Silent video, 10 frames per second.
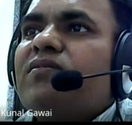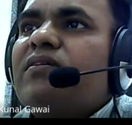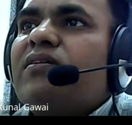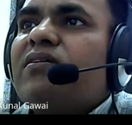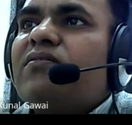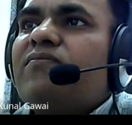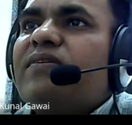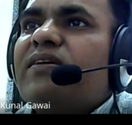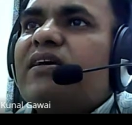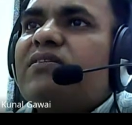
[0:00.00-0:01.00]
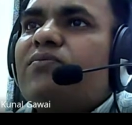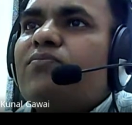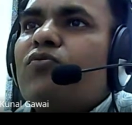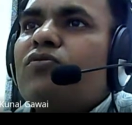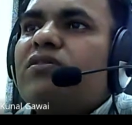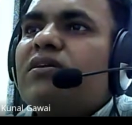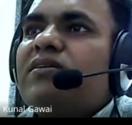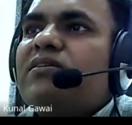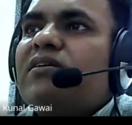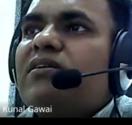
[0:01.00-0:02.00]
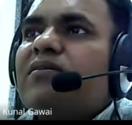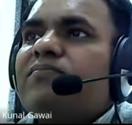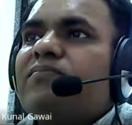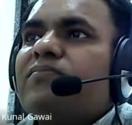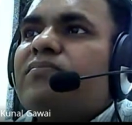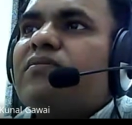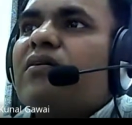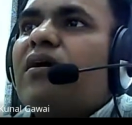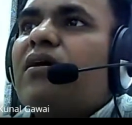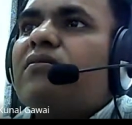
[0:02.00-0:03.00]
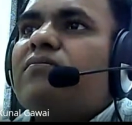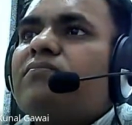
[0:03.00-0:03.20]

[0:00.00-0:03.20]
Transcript: here we can see both the result are